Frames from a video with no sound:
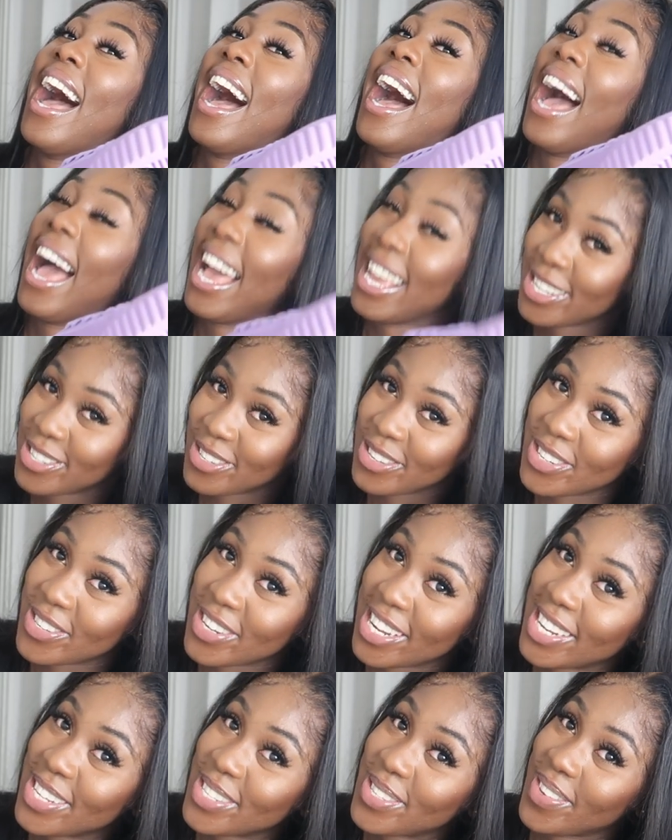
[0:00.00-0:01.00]
High street
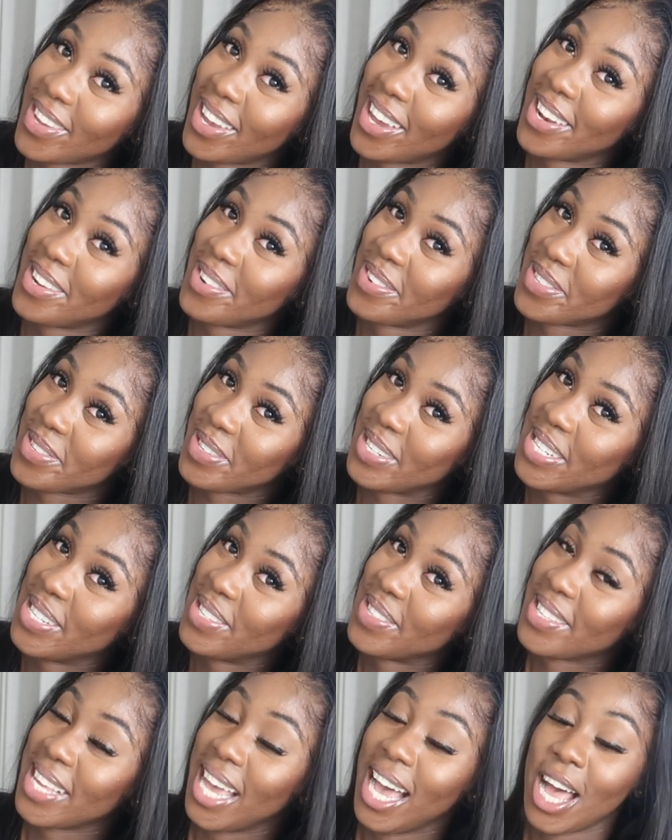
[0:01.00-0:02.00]
trainers do colour as well.
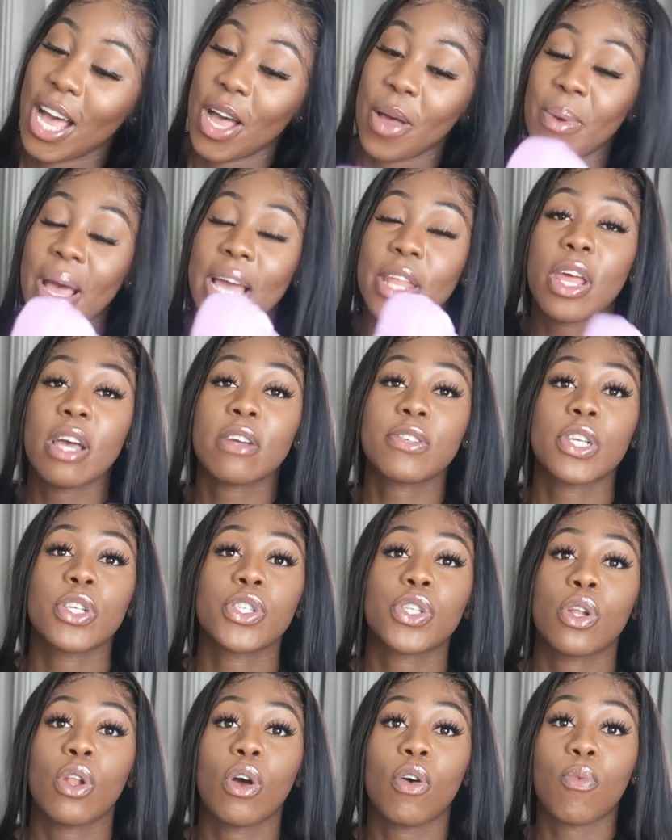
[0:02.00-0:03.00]
I know I've
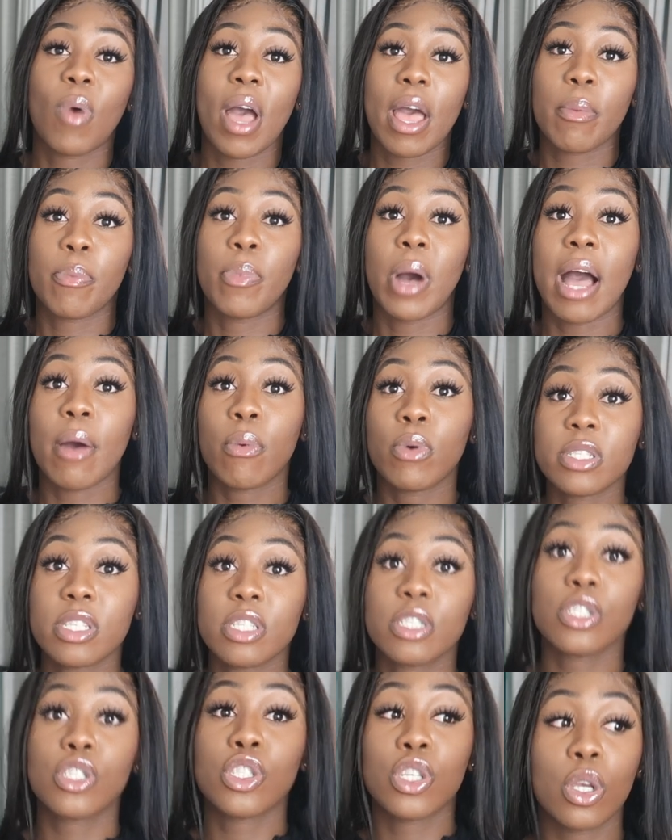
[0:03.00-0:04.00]
shown you a lot of white, but I
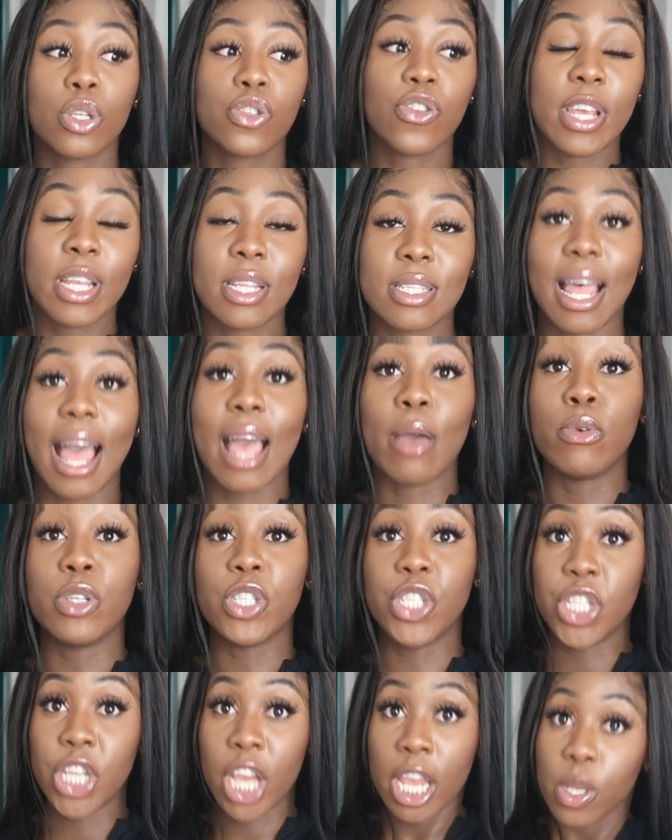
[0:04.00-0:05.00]
wanted to show trainers that I
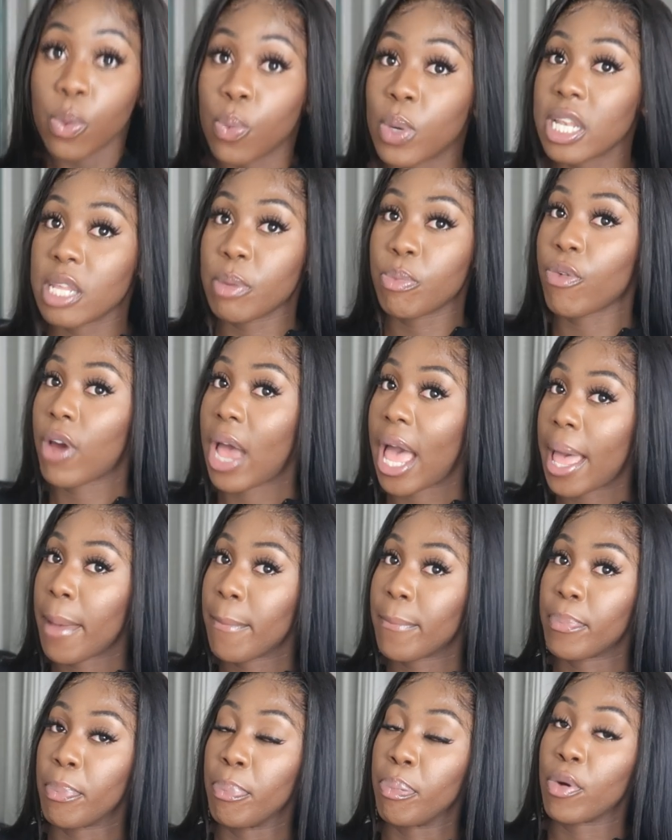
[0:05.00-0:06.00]
would genuinely
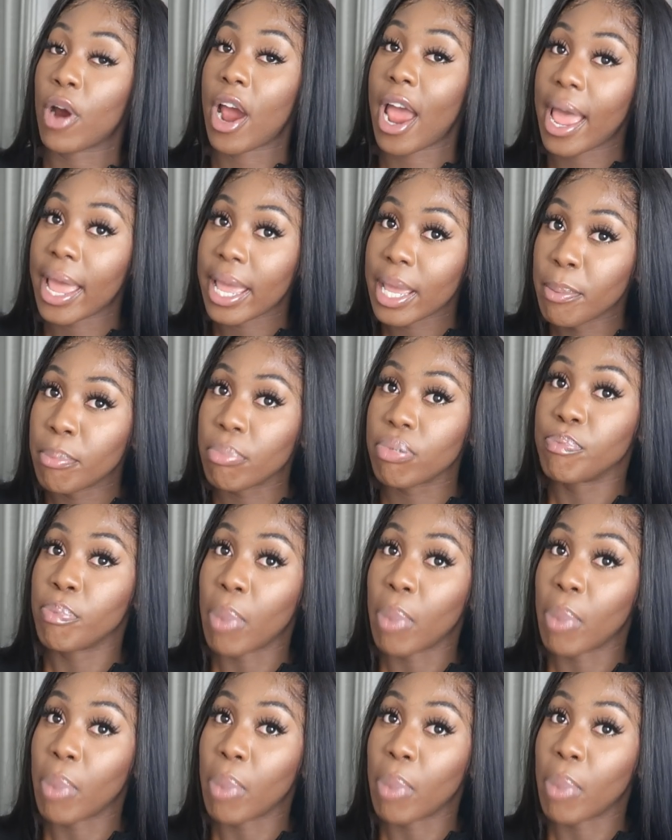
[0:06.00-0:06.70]
buy.